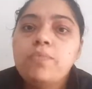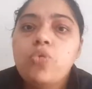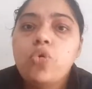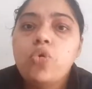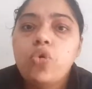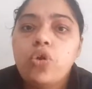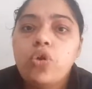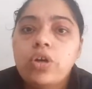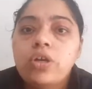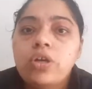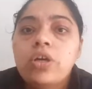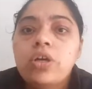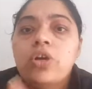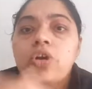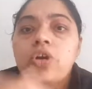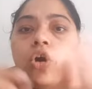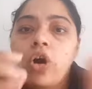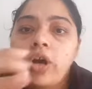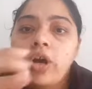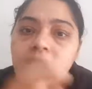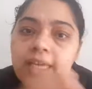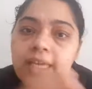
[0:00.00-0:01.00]
more
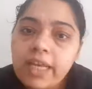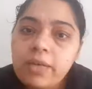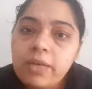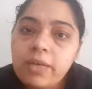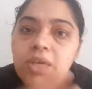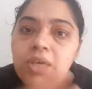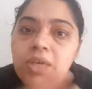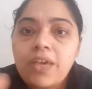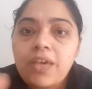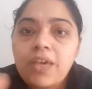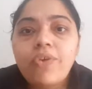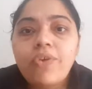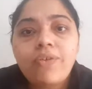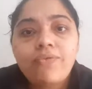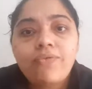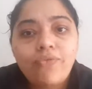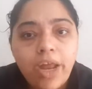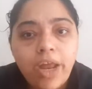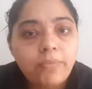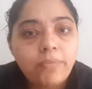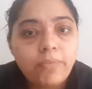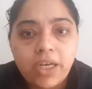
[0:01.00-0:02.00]
or can be even
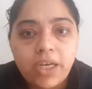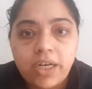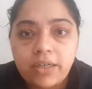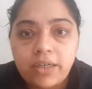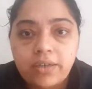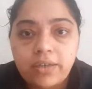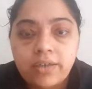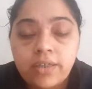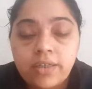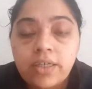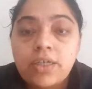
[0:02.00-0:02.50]
1 minute.